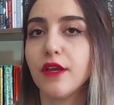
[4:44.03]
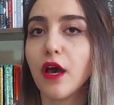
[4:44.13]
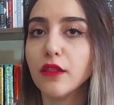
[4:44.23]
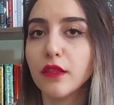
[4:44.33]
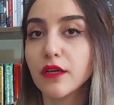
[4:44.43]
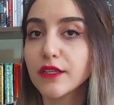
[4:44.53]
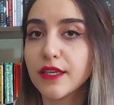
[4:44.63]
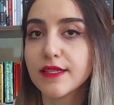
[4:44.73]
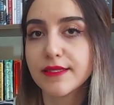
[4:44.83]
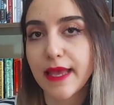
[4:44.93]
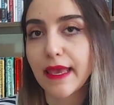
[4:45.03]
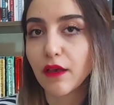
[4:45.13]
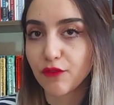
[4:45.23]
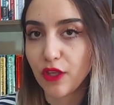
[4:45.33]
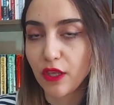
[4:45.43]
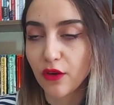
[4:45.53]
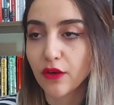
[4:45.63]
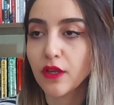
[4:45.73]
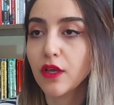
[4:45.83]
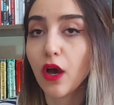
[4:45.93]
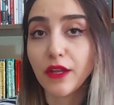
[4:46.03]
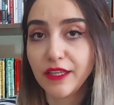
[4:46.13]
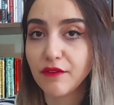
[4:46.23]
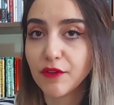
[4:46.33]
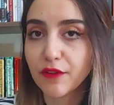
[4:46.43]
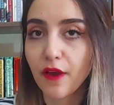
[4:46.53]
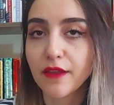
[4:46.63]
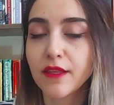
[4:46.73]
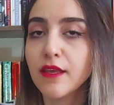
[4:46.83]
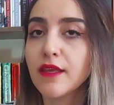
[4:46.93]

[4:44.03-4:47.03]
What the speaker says: unluckiest day of the year, on Eventide.